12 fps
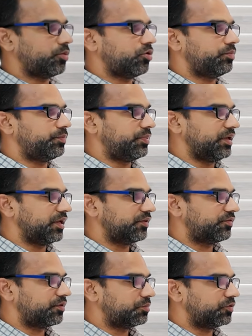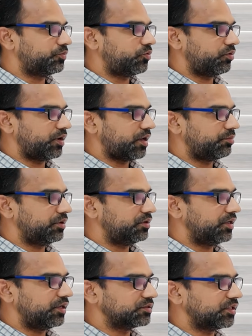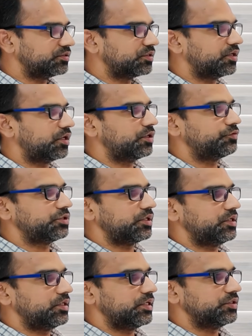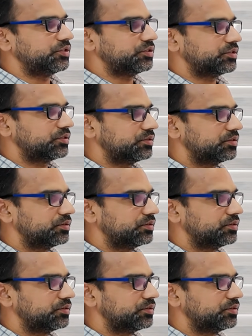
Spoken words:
about BSMS program in data science and artificial intelligence?